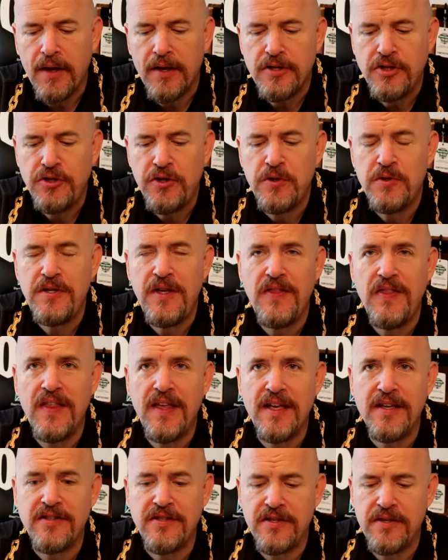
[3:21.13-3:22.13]
choosing
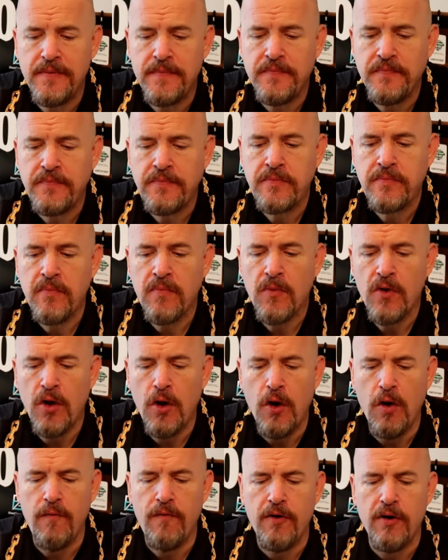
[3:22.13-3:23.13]
this
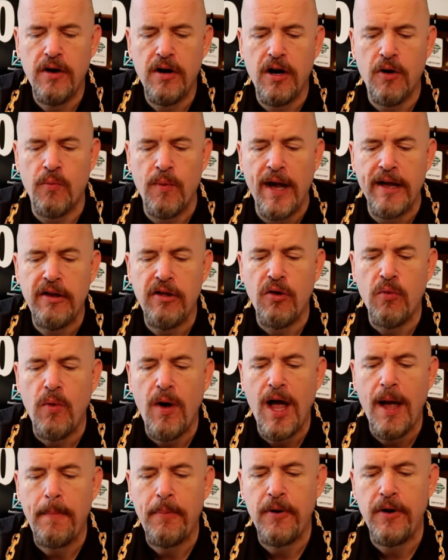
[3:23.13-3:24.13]
over a regular
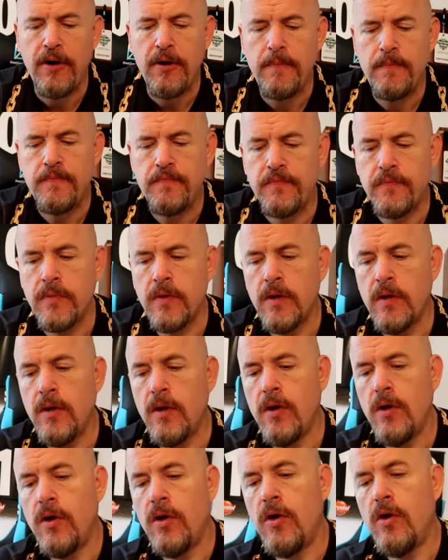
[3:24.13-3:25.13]
Whopper
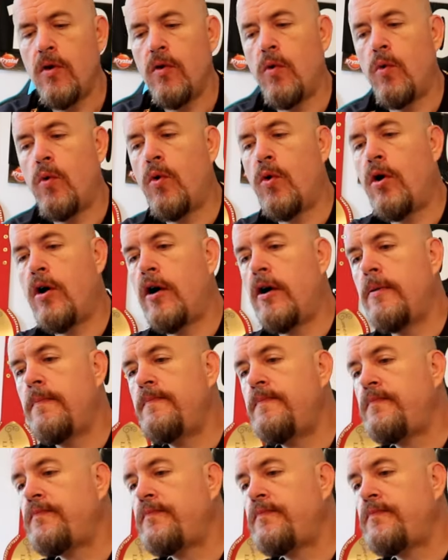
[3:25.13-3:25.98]
or